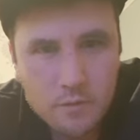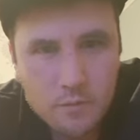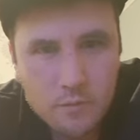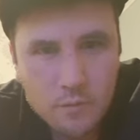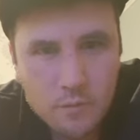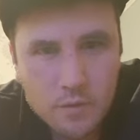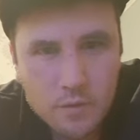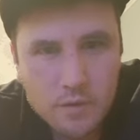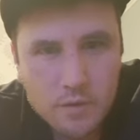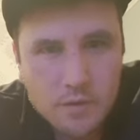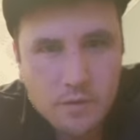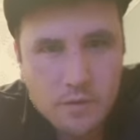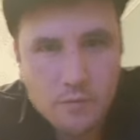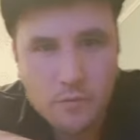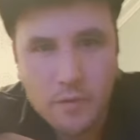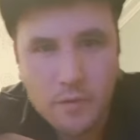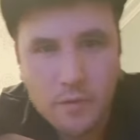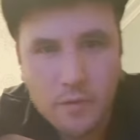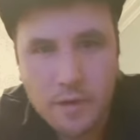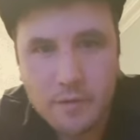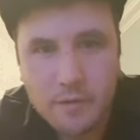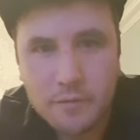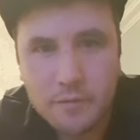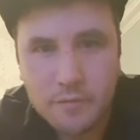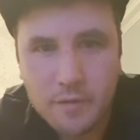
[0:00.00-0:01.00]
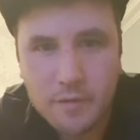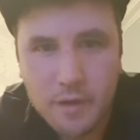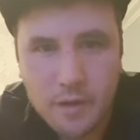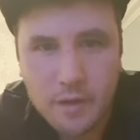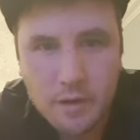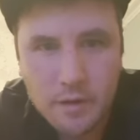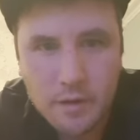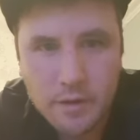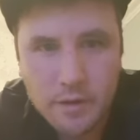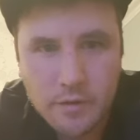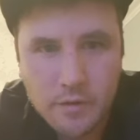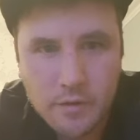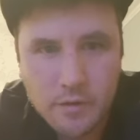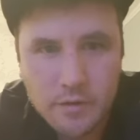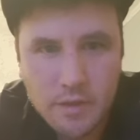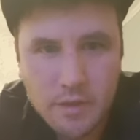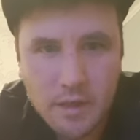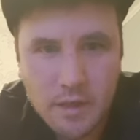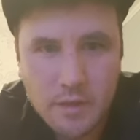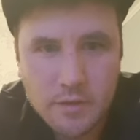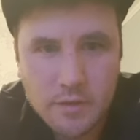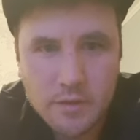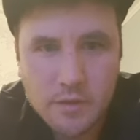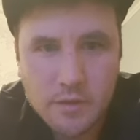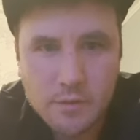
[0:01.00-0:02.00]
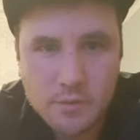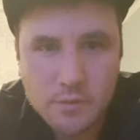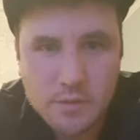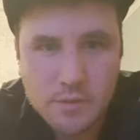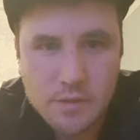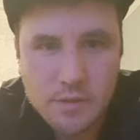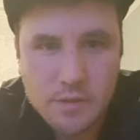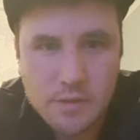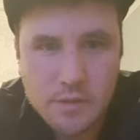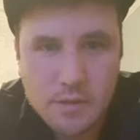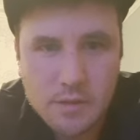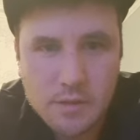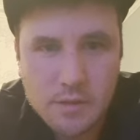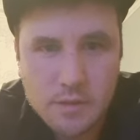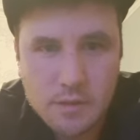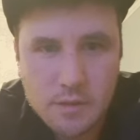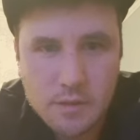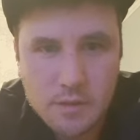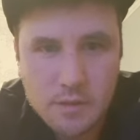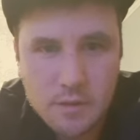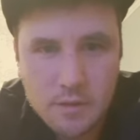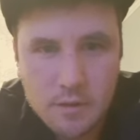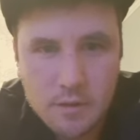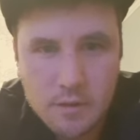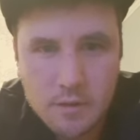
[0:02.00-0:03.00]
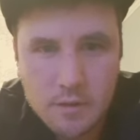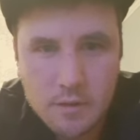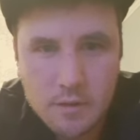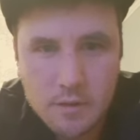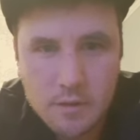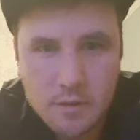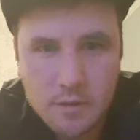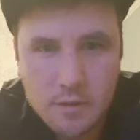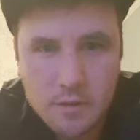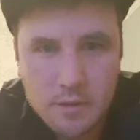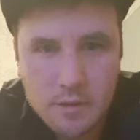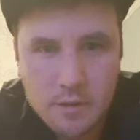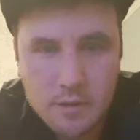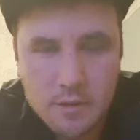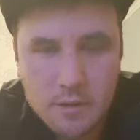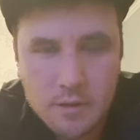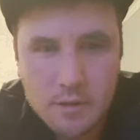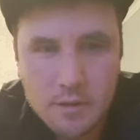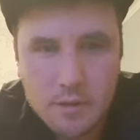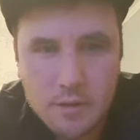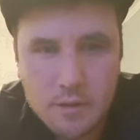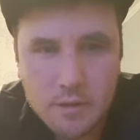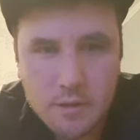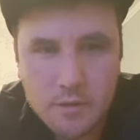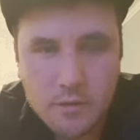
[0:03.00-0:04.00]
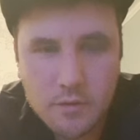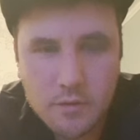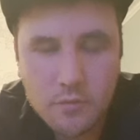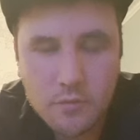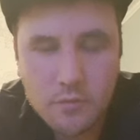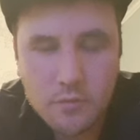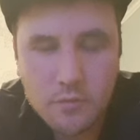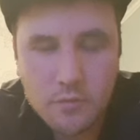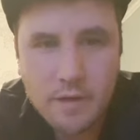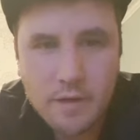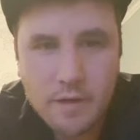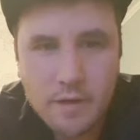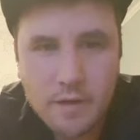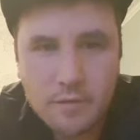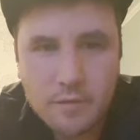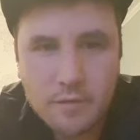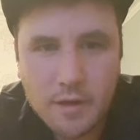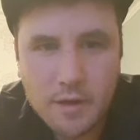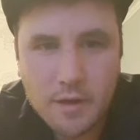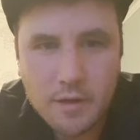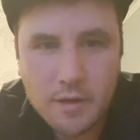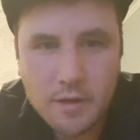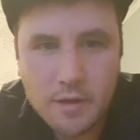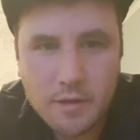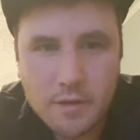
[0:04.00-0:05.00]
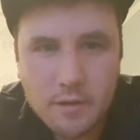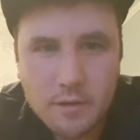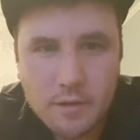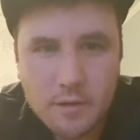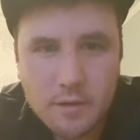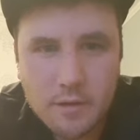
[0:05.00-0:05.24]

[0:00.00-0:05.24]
What is the red fly line your dad uses? The red fly line.